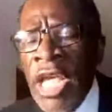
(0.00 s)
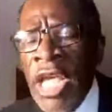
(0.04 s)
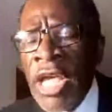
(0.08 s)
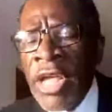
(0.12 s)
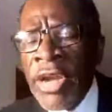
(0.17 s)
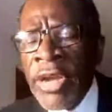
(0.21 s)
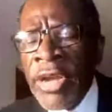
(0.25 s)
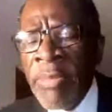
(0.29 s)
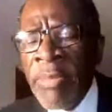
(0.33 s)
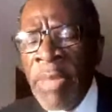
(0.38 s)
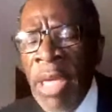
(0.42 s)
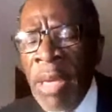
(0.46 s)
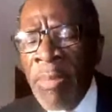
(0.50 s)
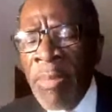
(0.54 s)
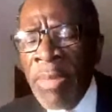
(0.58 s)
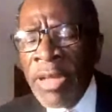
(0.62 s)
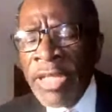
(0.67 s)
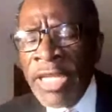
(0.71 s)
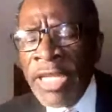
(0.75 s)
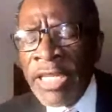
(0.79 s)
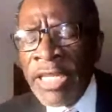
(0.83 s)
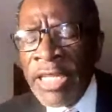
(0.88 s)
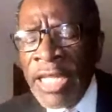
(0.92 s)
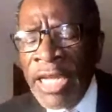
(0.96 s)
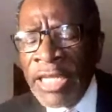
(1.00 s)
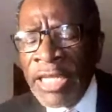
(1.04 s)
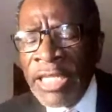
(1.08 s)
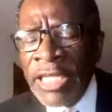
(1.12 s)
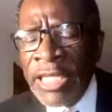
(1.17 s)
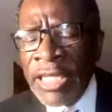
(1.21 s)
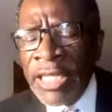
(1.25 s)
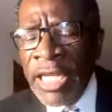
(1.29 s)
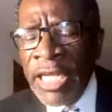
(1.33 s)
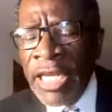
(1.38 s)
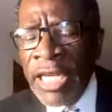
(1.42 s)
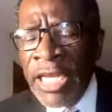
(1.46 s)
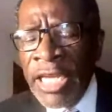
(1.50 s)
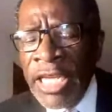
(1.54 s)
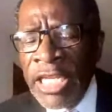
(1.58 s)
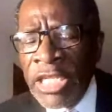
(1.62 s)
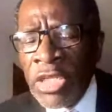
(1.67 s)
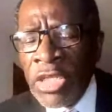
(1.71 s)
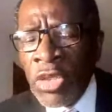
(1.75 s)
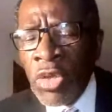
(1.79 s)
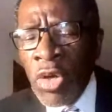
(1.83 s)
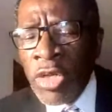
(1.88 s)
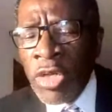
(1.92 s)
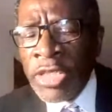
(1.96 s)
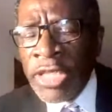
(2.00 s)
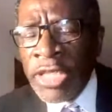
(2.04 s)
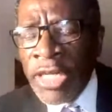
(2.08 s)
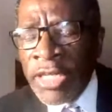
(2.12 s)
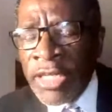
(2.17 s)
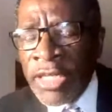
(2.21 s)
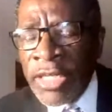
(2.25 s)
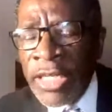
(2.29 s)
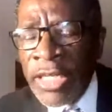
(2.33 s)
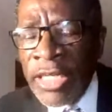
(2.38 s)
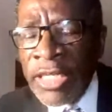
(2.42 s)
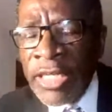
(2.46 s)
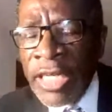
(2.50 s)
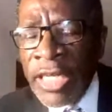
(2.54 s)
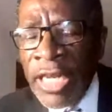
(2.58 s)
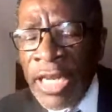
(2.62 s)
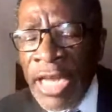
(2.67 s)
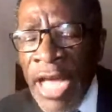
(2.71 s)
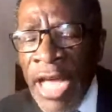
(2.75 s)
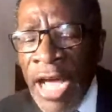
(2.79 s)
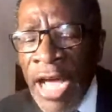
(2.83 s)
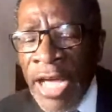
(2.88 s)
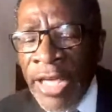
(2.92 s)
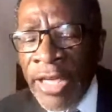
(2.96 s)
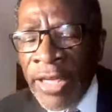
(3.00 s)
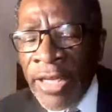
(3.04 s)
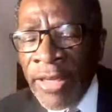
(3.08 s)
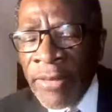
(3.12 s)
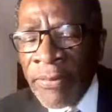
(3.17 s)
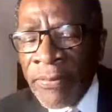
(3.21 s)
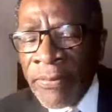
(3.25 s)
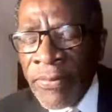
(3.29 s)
Remember that that thing is doctored. It's a lie.